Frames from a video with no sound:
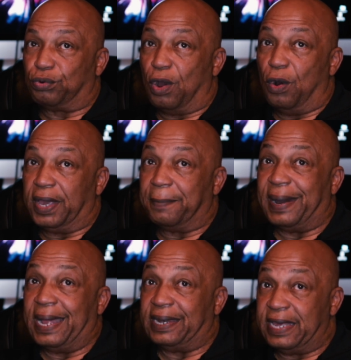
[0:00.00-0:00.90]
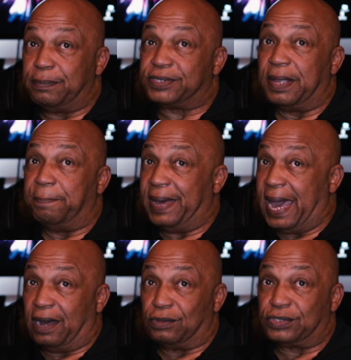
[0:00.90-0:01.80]
growing by leaps and
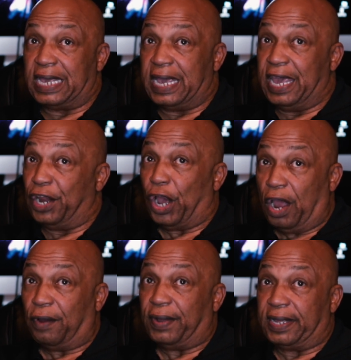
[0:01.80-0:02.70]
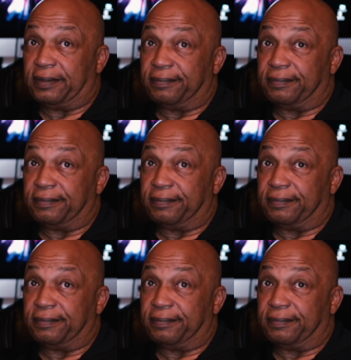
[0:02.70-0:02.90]
bounds in a hurry.